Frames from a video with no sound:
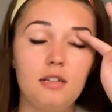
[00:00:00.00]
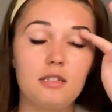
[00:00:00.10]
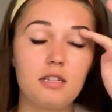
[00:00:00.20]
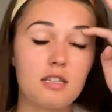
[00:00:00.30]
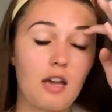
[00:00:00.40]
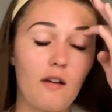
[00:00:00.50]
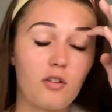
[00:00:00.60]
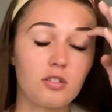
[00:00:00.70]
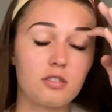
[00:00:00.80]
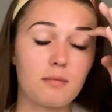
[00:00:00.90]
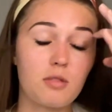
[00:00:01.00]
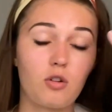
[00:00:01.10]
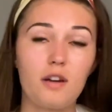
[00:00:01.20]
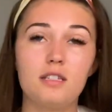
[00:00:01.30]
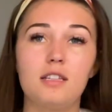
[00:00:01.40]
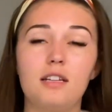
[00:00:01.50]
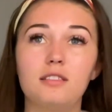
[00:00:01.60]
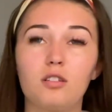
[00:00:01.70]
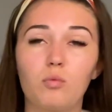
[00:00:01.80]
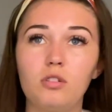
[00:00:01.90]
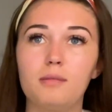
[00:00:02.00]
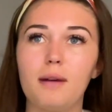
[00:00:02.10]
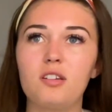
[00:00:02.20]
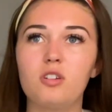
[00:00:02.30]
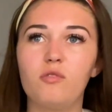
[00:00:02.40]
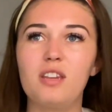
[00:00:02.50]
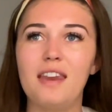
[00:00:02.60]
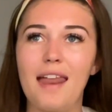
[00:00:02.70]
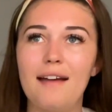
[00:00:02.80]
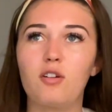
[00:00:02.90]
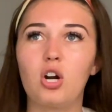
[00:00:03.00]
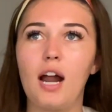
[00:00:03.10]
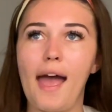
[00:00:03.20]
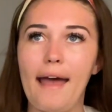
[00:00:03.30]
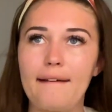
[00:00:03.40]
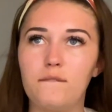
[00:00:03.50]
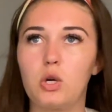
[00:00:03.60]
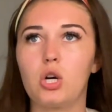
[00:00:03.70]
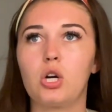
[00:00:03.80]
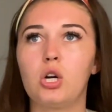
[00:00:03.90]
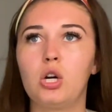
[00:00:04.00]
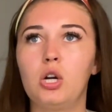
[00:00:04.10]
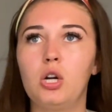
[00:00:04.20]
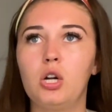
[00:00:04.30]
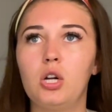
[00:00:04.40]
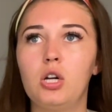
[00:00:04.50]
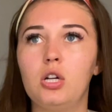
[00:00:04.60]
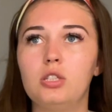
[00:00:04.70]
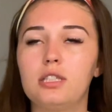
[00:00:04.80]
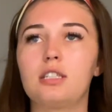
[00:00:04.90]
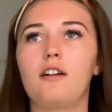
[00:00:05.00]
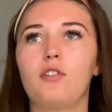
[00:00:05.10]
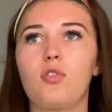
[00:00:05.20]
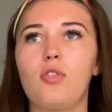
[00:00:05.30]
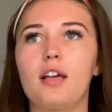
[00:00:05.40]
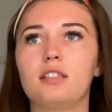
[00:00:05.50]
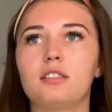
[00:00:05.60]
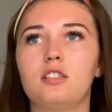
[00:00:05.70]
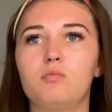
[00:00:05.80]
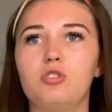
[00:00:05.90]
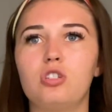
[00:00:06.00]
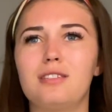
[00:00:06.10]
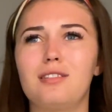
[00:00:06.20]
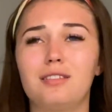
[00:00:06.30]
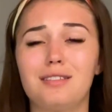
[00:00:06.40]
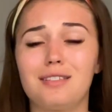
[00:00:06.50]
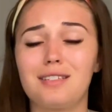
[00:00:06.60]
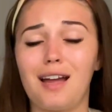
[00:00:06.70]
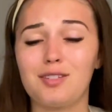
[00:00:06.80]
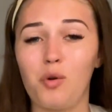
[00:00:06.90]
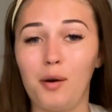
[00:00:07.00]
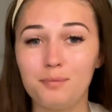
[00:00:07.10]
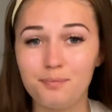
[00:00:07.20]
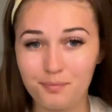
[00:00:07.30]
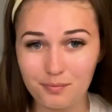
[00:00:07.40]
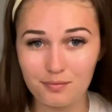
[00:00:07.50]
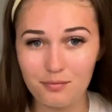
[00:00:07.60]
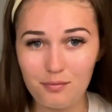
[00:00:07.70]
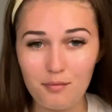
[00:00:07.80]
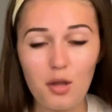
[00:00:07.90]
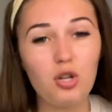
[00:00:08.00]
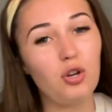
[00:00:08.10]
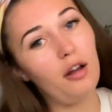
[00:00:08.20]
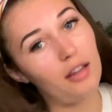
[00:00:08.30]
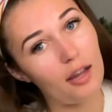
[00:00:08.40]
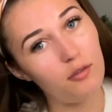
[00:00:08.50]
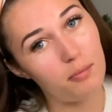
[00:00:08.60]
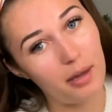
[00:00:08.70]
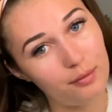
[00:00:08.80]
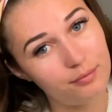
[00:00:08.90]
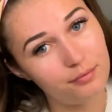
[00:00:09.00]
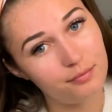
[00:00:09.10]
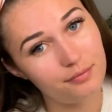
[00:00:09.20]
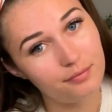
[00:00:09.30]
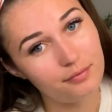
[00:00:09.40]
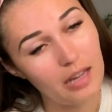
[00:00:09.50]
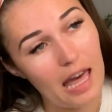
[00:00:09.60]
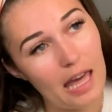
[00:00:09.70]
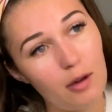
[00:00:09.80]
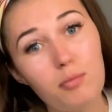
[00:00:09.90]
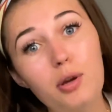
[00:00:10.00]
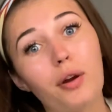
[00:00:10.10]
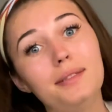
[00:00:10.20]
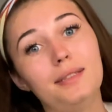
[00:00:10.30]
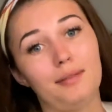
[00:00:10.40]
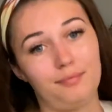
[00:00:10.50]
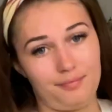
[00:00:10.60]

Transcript: discovered some of the greatest things in the world. Imagine if we never, ever discovered things because we just stuck to the status quo. You know how life would be? It would be crazy.